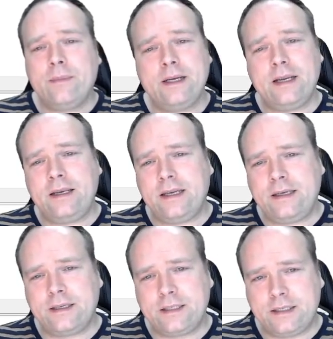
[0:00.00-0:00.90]
But
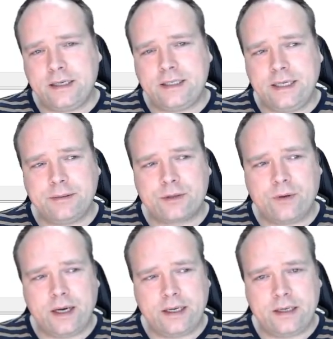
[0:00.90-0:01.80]
it seems
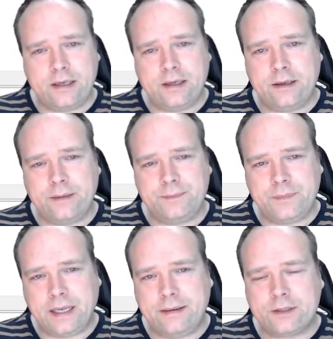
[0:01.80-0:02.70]
quite
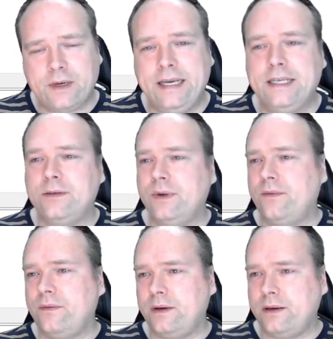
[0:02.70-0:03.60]
it's quite easy
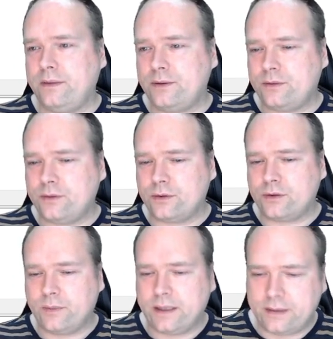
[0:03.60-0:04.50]
with
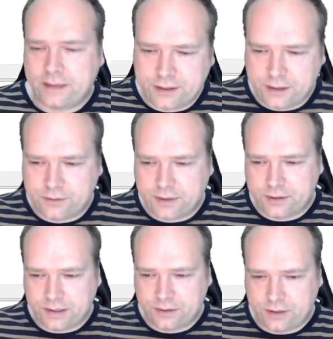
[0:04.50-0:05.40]
Total Commander. That's just what I
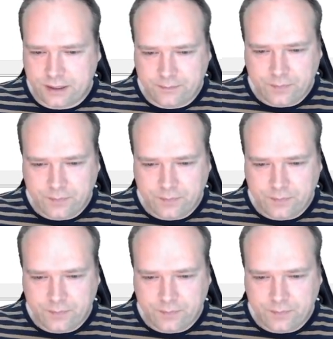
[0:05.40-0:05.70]
was trying to say.